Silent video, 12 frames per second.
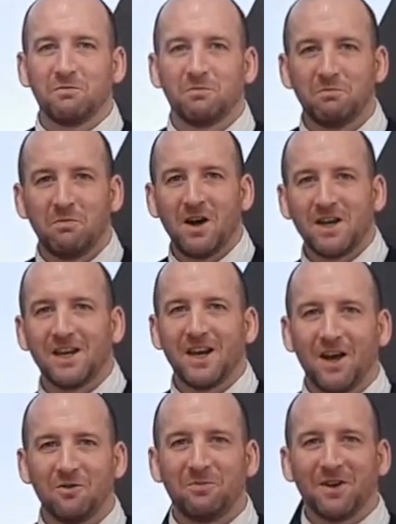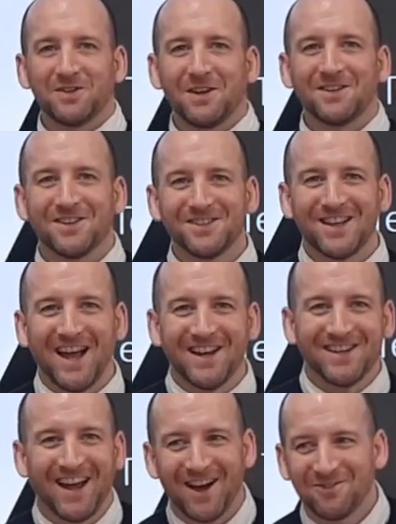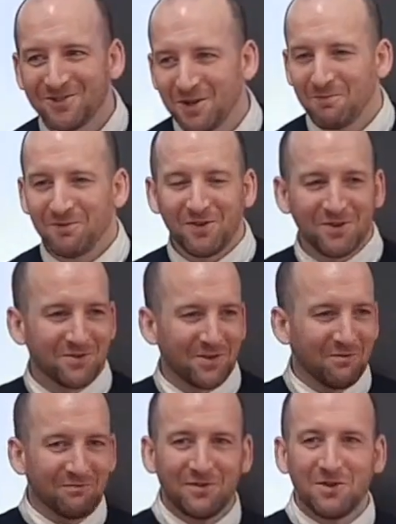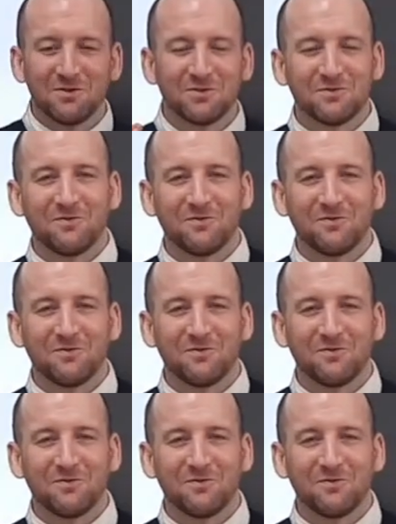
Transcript: it might help us understand how some of those confused